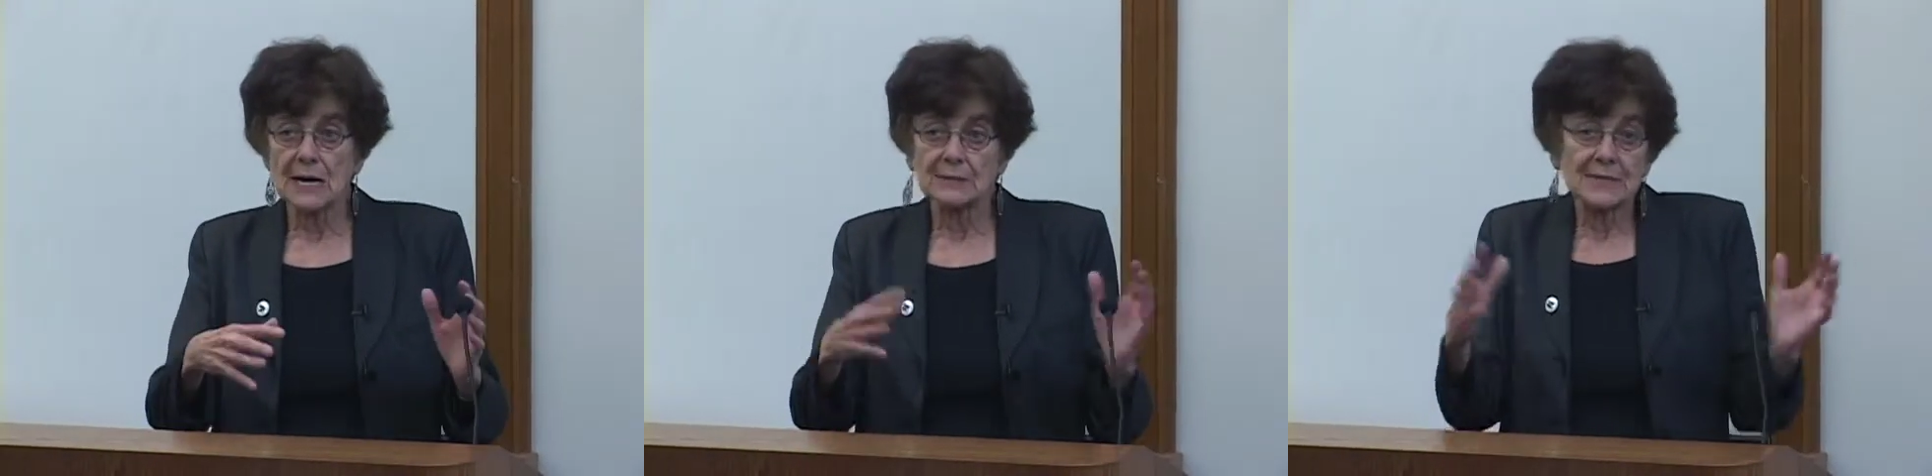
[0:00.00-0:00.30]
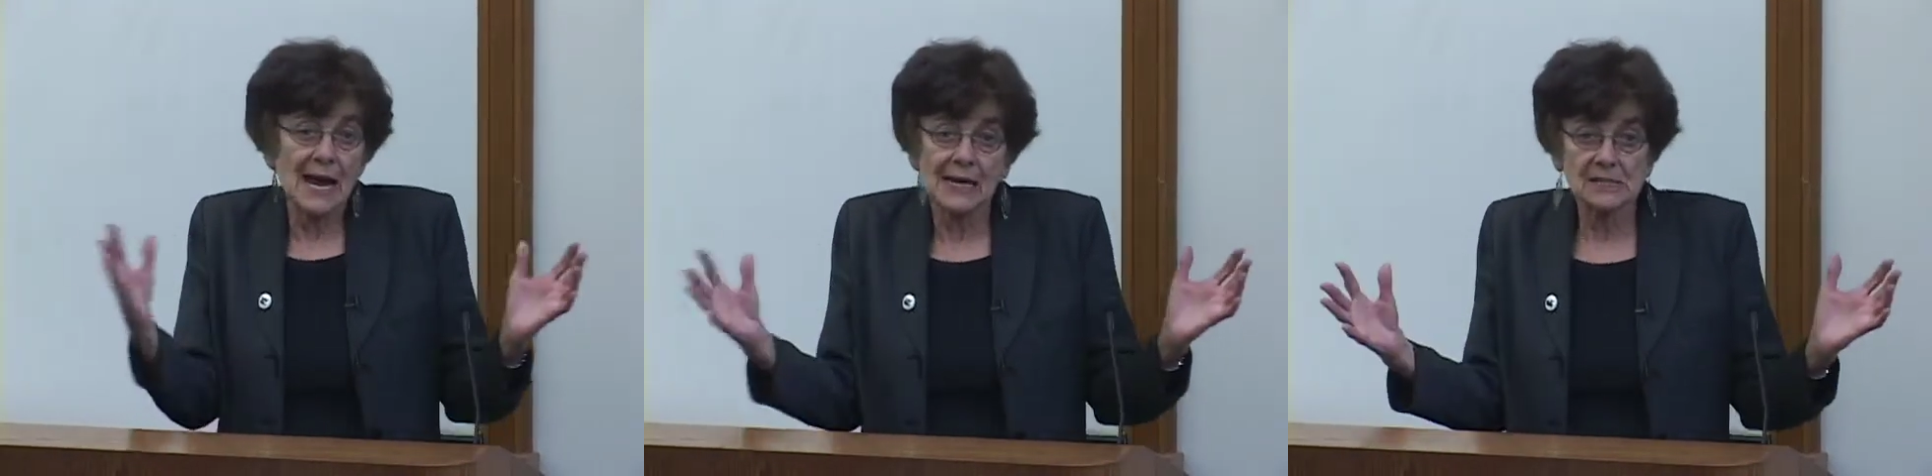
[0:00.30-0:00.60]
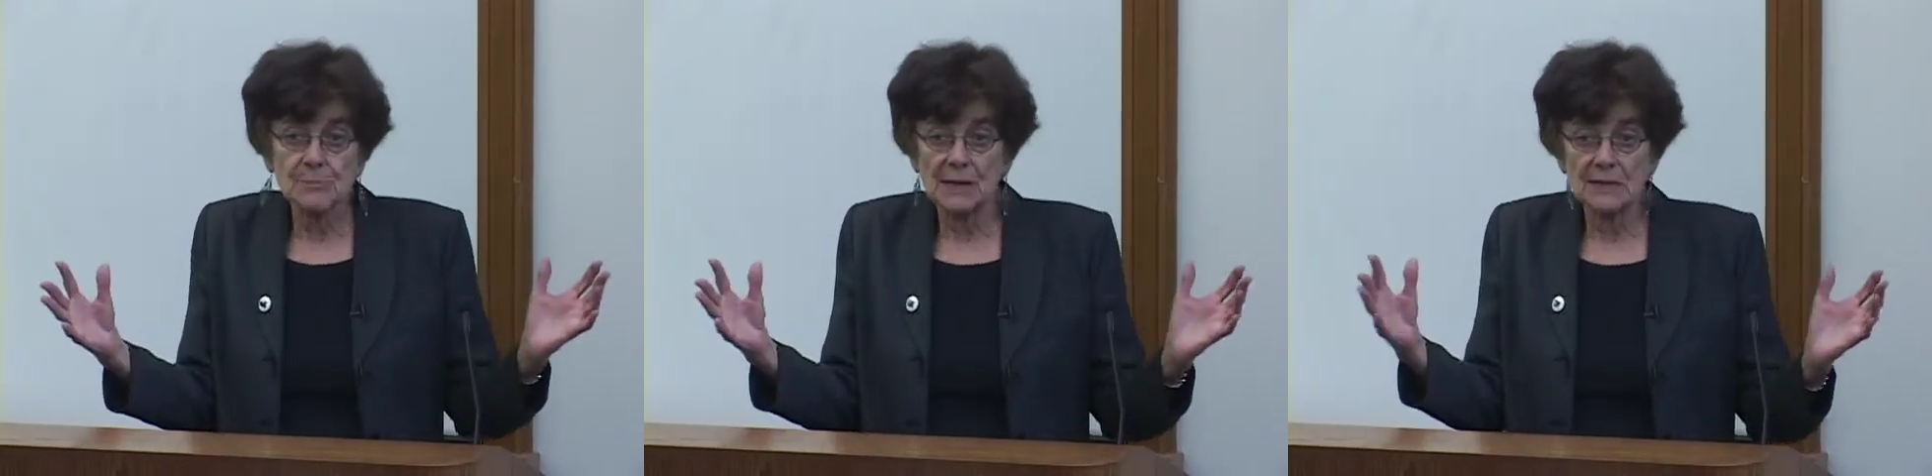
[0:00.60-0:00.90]
our
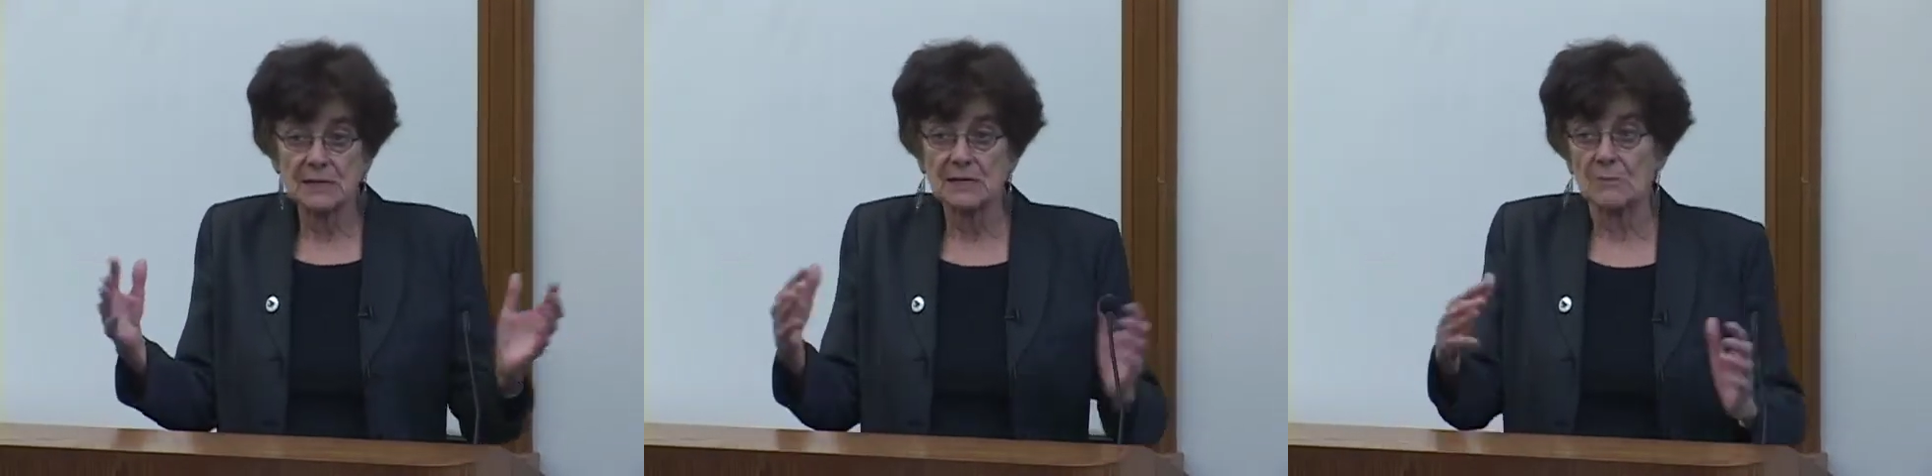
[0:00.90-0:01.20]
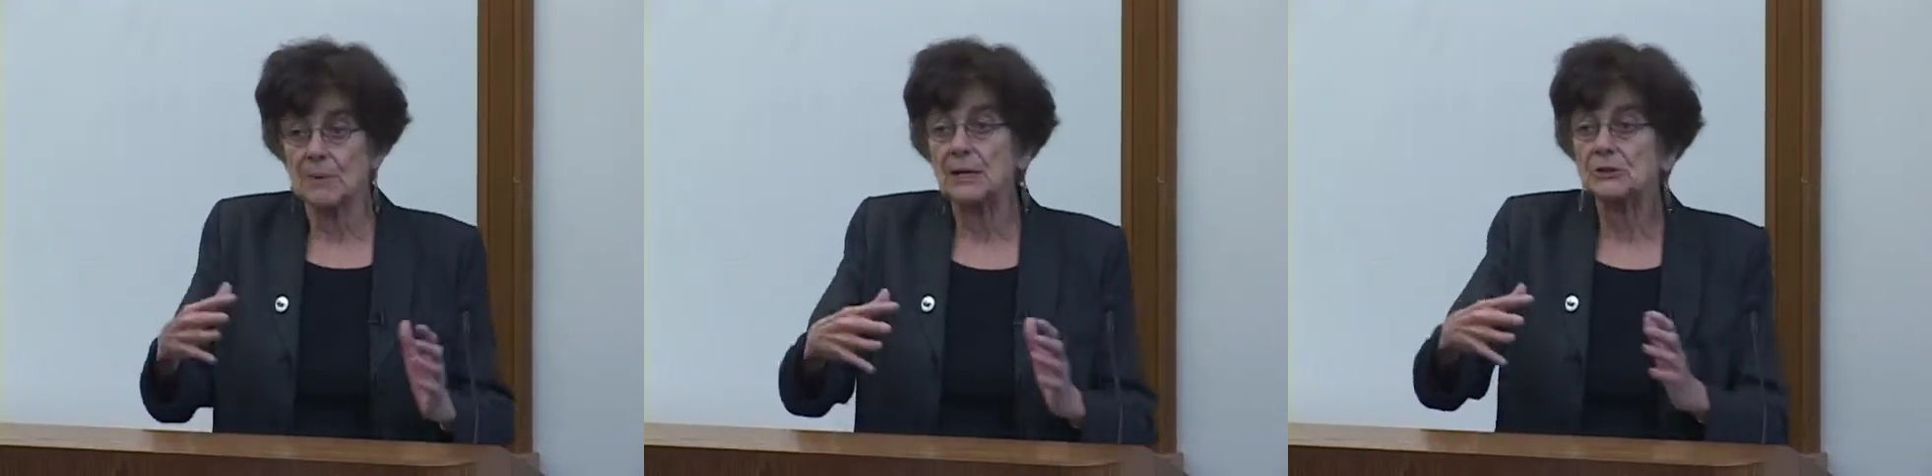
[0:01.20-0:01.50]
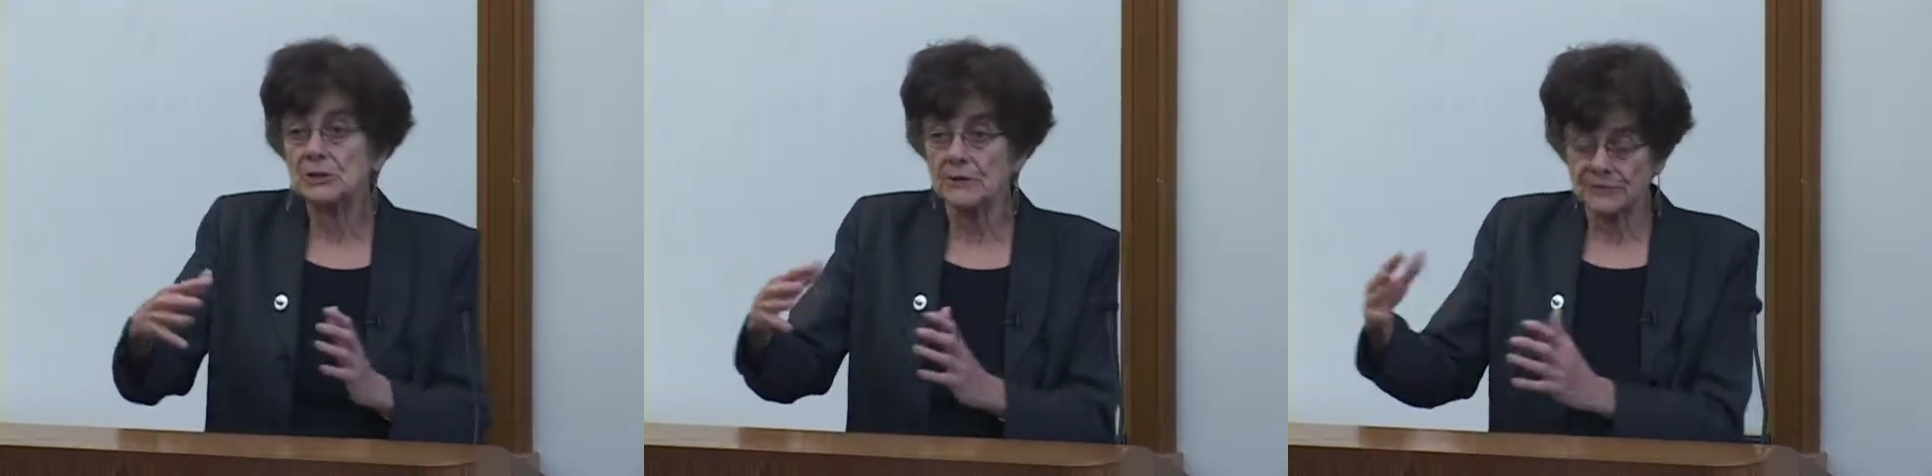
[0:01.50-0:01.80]
tax monies are being
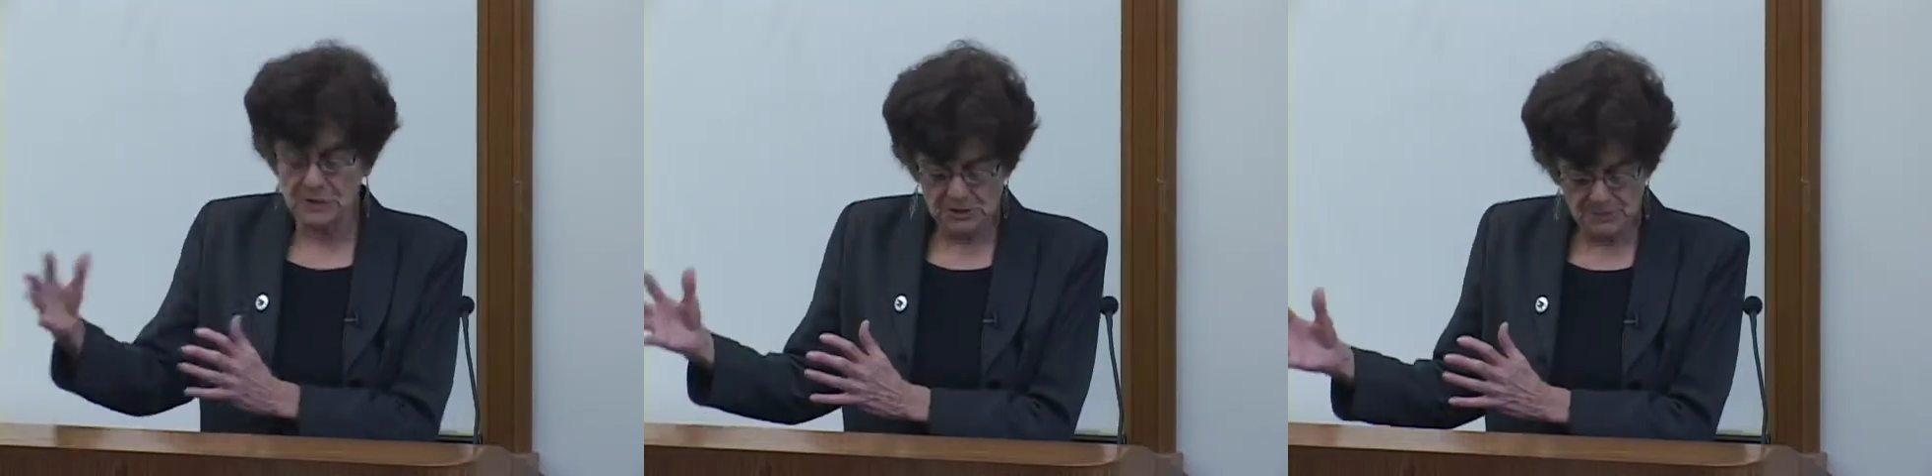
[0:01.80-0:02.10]
shifted to